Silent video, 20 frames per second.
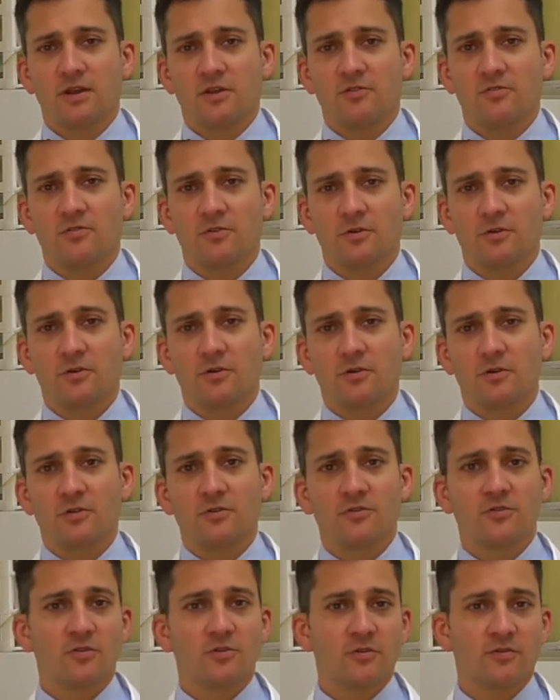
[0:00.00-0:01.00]
for
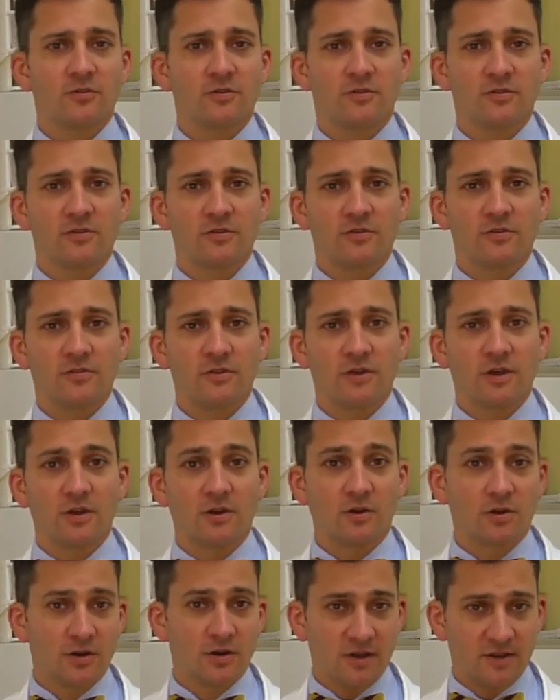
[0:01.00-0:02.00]
surfaces that
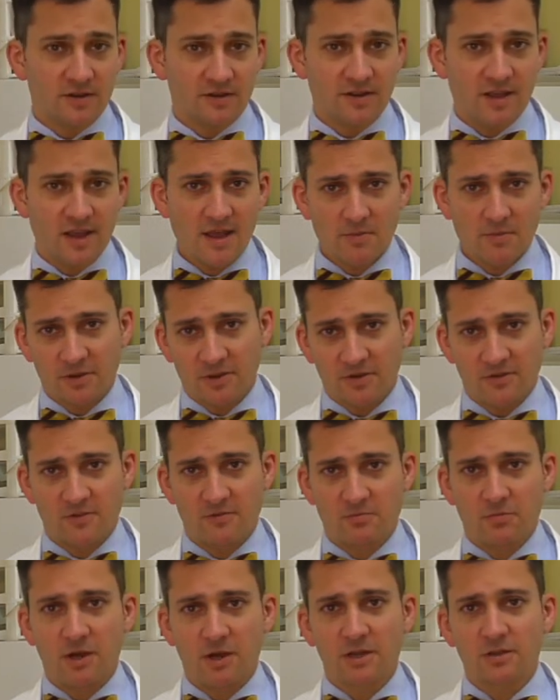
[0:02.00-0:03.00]
are not
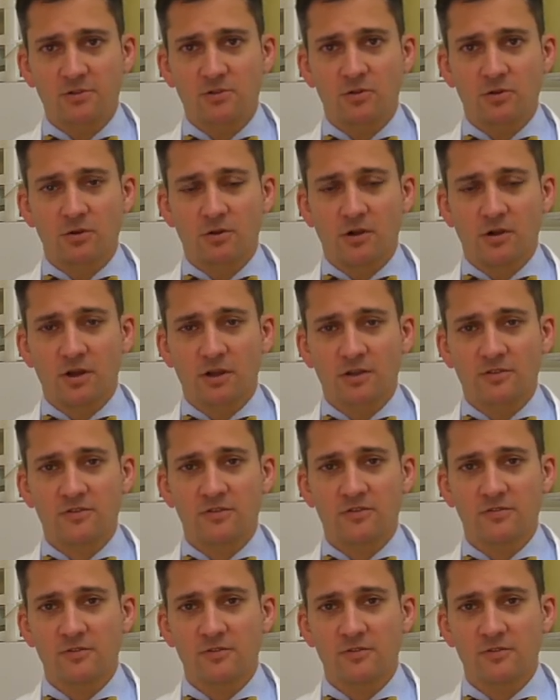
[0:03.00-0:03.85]
damaged by Clorox.